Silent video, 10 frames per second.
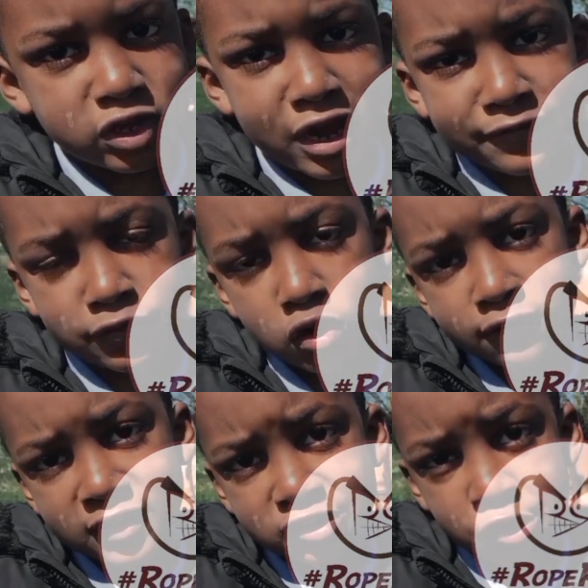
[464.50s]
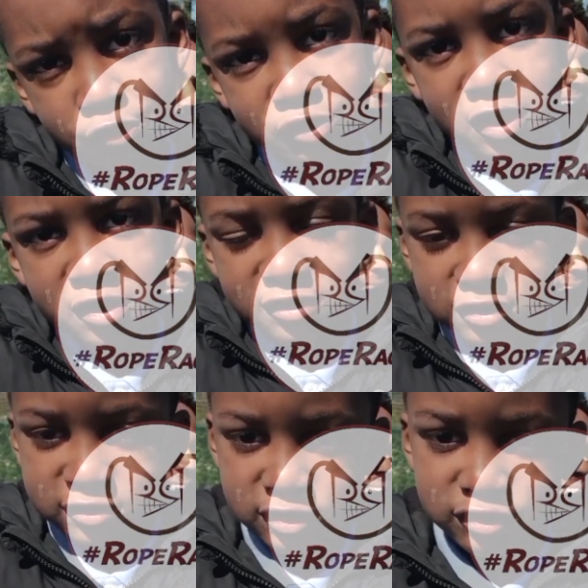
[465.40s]
we have no videos.
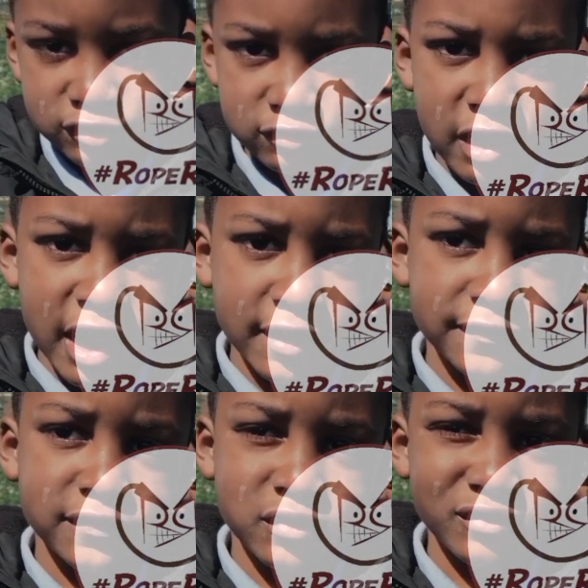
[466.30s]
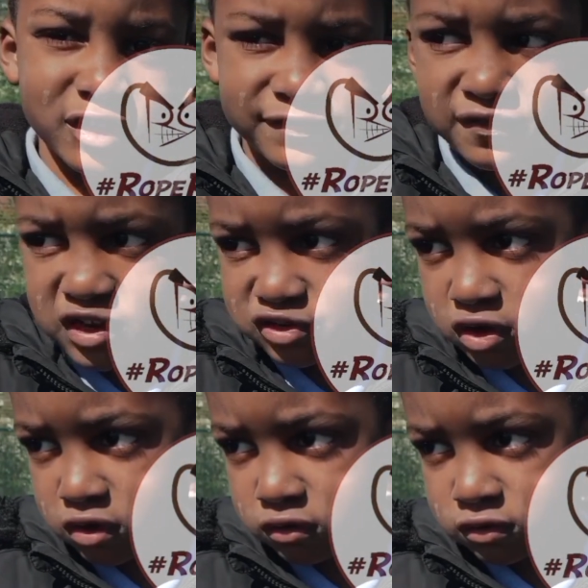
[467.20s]
Subscribe to this
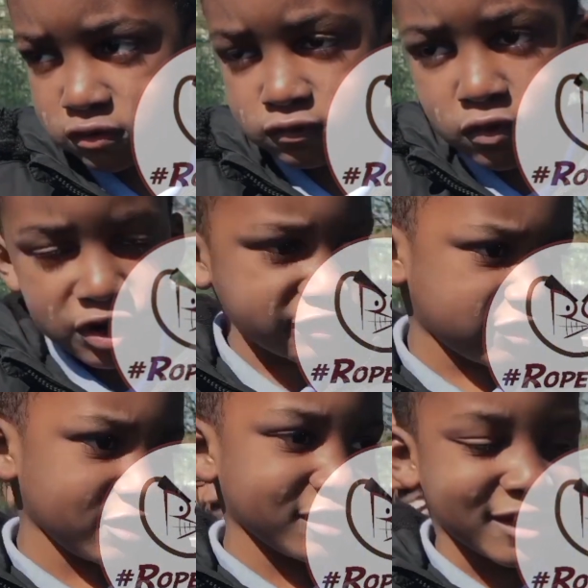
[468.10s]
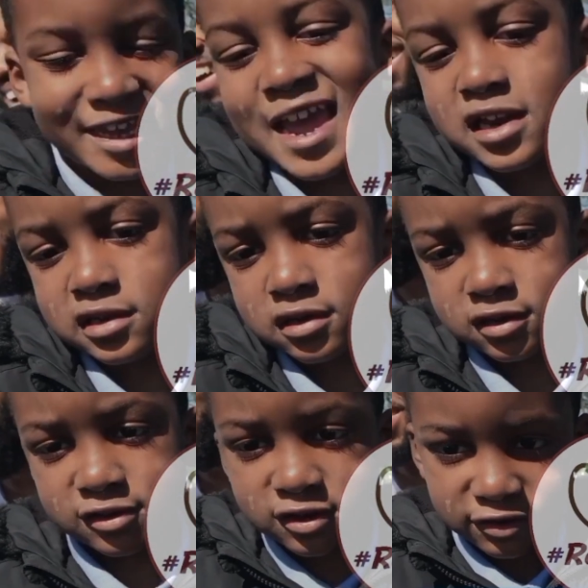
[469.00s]
video once again.
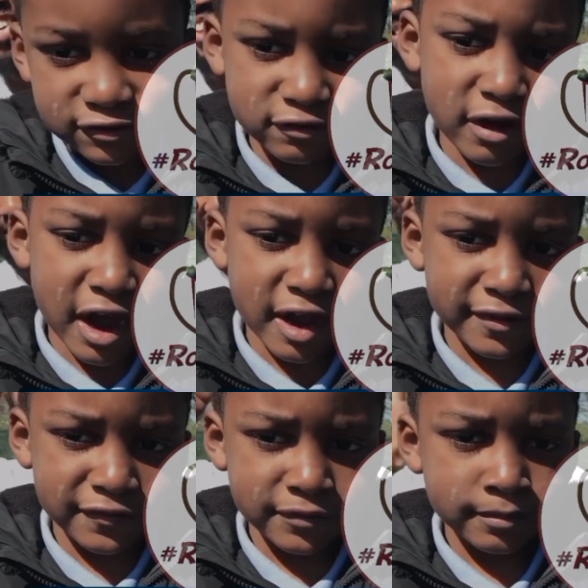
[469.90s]
Subscribe.